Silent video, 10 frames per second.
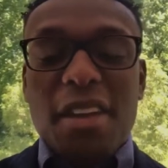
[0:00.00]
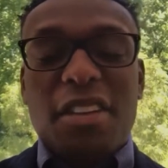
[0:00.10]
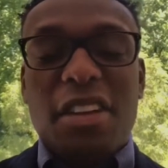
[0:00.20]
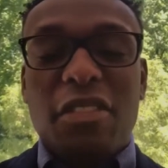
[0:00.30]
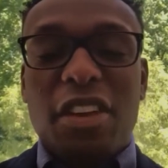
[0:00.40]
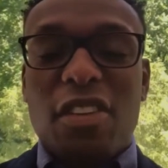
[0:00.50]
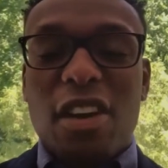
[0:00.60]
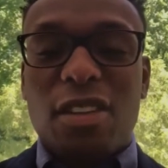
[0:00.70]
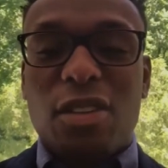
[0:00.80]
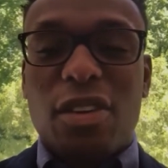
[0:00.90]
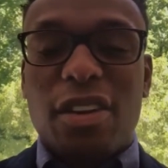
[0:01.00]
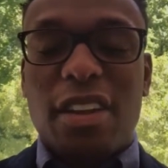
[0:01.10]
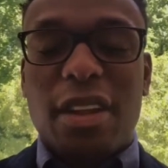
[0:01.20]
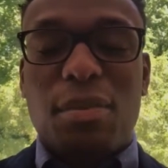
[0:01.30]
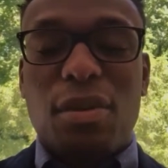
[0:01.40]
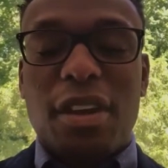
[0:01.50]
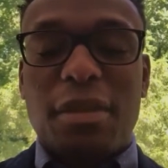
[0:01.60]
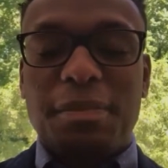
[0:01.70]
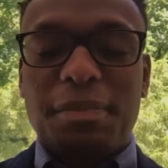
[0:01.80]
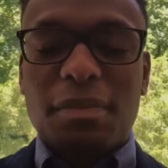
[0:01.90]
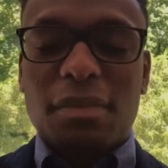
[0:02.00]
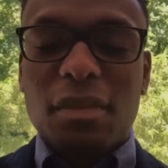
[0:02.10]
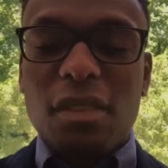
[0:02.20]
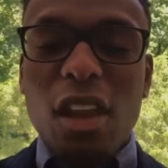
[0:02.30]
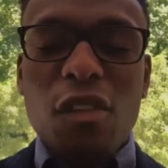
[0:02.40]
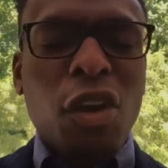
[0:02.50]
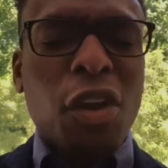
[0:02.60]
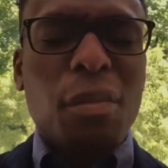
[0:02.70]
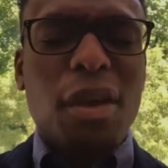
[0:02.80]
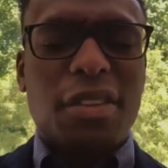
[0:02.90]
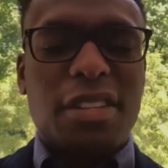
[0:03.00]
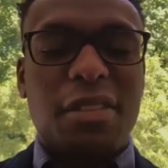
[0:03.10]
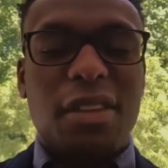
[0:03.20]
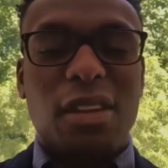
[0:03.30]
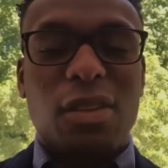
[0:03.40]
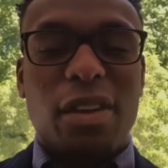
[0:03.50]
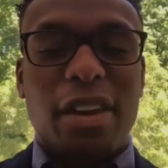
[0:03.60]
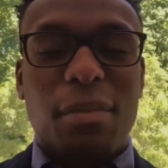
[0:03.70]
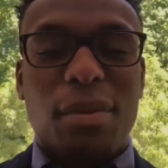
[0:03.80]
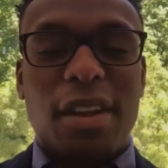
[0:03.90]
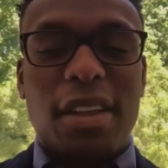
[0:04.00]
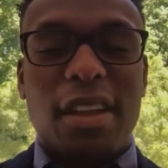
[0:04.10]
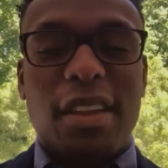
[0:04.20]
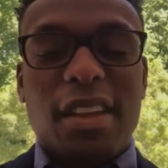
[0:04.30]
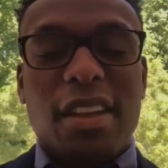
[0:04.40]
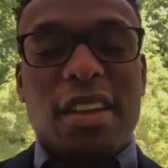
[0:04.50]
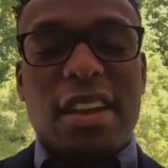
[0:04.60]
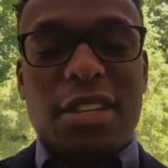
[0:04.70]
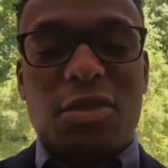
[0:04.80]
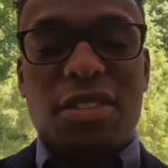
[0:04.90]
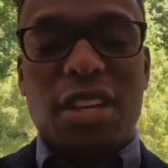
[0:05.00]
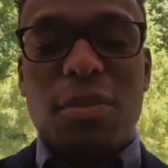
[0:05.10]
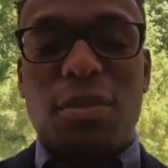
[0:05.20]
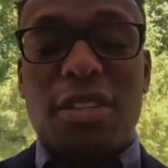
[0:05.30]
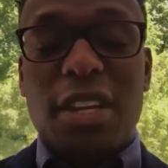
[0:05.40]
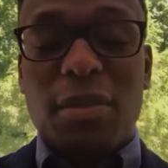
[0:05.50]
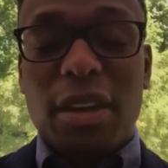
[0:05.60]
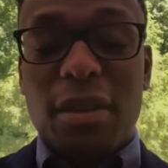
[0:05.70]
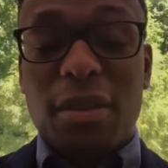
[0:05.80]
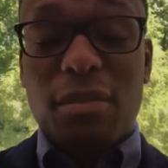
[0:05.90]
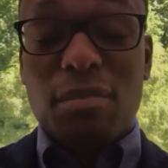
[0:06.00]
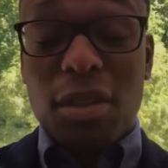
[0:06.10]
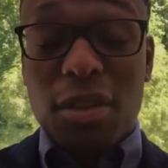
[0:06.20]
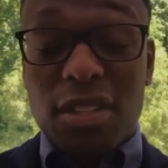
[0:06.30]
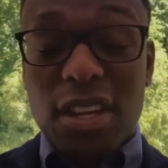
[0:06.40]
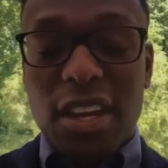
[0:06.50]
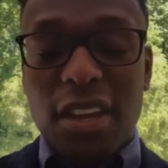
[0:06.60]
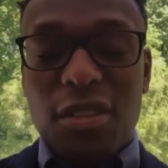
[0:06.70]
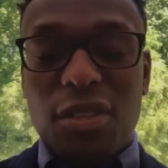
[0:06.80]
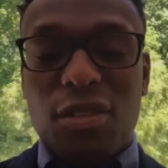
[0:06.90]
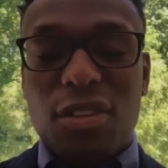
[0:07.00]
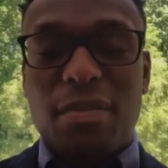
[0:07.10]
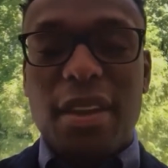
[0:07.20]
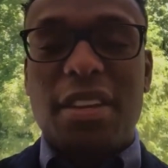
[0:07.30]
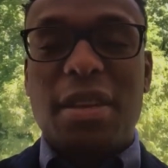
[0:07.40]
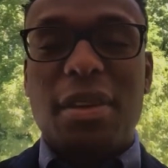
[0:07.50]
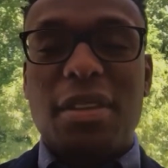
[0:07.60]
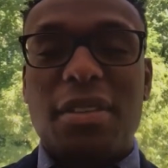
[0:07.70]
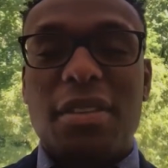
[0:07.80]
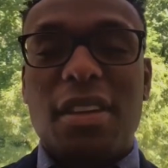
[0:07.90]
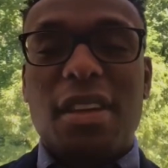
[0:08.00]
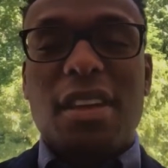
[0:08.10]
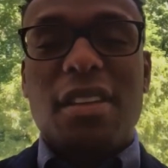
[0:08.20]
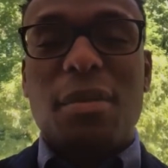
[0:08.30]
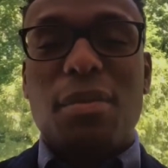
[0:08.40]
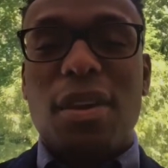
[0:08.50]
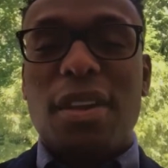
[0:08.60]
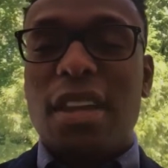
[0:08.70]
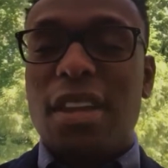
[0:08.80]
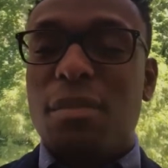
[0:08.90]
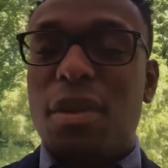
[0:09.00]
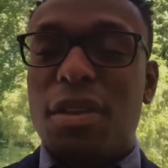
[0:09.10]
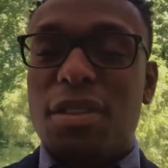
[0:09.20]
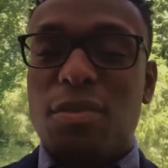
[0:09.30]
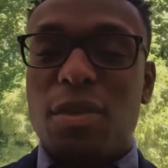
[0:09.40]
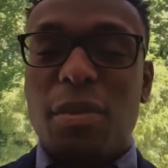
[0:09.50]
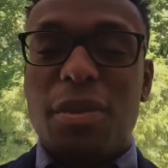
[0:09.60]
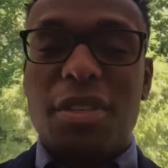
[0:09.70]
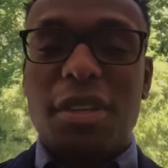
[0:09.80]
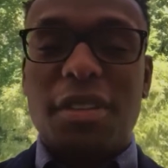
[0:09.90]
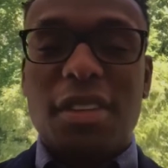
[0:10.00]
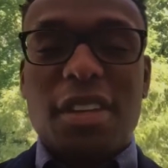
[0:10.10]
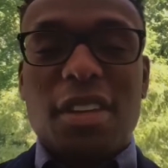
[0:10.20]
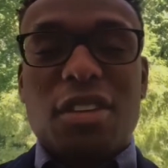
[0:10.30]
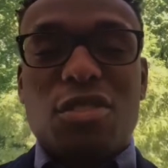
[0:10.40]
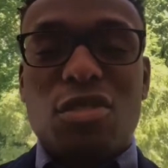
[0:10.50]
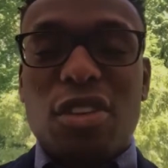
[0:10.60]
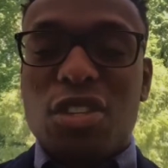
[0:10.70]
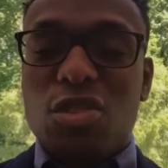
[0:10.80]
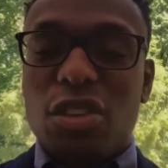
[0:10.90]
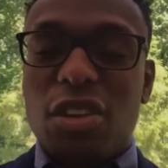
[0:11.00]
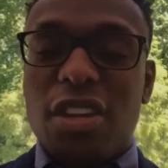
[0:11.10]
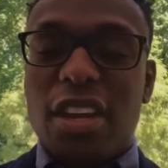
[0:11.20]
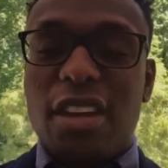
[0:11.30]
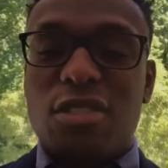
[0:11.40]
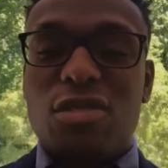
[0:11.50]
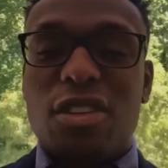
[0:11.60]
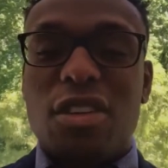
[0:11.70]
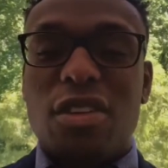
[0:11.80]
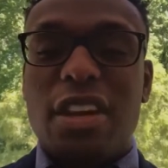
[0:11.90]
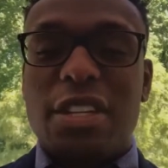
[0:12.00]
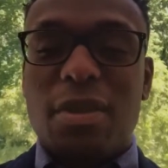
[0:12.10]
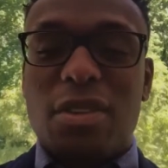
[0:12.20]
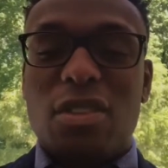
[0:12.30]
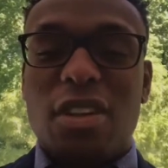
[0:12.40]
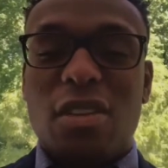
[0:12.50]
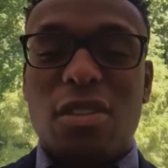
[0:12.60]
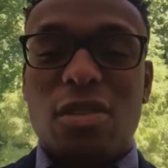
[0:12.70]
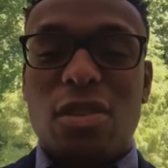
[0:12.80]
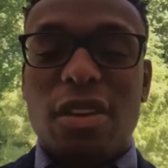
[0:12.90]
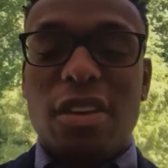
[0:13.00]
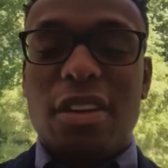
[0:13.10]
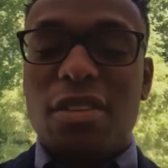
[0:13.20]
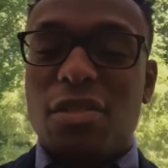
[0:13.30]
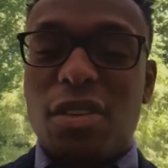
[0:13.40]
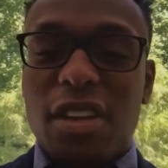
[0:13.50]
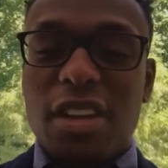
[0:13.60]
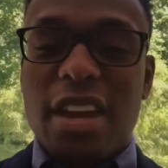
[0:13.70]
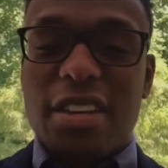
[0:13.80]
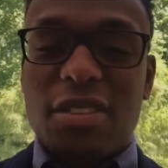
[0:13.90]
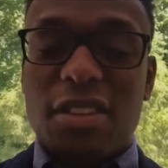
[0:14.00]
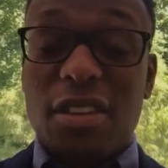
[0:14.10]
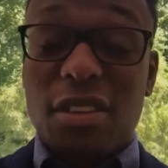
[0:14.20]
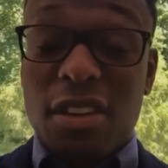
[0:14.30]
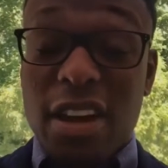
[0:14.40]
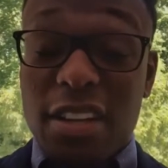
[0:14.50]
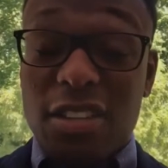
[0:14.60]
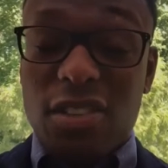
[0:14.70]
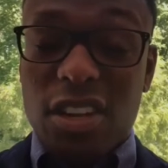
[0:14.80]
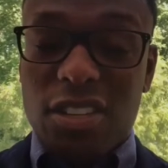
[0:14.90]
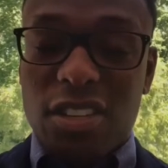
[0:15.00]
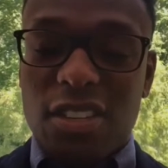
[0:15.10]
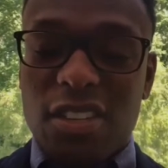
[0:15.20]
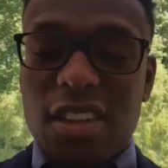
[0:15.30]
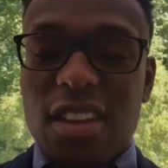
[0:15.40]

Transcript: Dear Heavenly Father, Lord, I pray for all the mothers out there, Lord, I pray that as we're celebrating Mother's Day through this pandemic, I pray that the mothers will be able to truly enjoy their day and truly know how special they are, Lord, and you're really God's, they're God's creations.